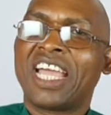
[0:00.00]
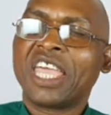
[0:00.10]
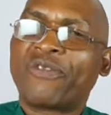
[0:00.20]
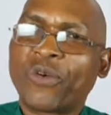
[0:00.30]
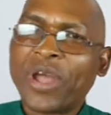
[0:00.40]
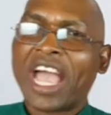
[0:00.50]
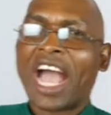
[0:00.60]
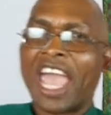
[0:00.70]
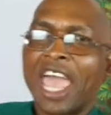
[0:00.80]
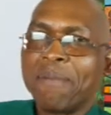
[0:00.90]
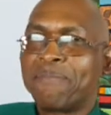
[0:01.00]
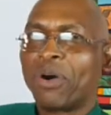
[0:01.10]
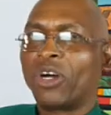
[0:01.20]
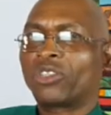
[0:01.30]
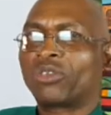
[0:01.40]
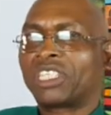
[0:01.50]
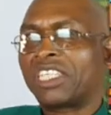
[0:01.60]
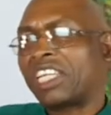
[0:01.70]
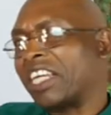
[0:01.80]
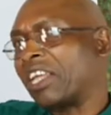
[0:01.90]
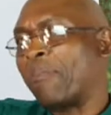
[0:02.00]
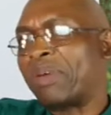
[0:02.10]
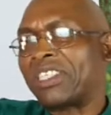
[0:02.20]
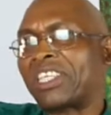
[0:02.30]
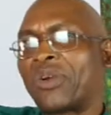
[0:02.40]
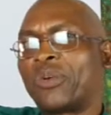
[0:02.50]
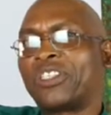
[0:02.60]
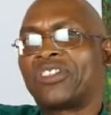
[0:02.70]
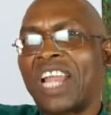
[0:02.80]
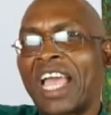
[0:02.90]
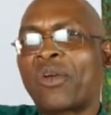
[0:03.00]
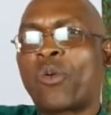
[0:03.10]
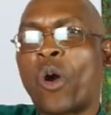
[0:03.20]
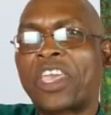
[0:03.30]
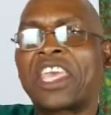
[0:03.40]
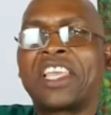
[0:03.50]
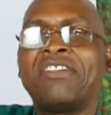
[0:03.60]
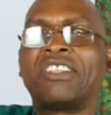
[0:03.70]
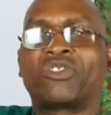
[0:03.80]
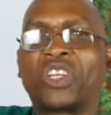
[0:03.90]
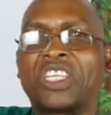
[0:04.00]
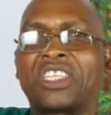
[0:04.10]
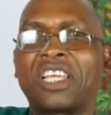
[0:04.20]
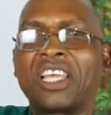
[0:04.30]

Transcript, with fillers: If we are able to detect a person who is drunk walking in the street,